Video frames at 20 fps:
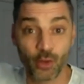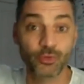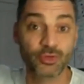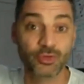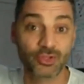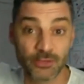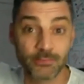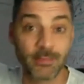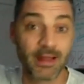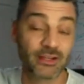
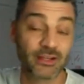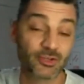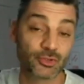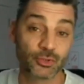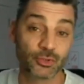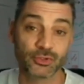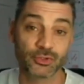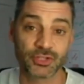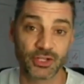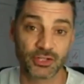coach and
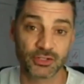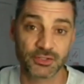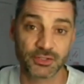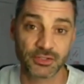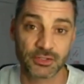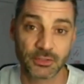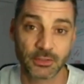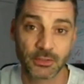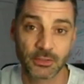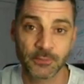mentor
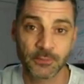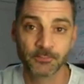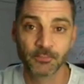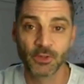does.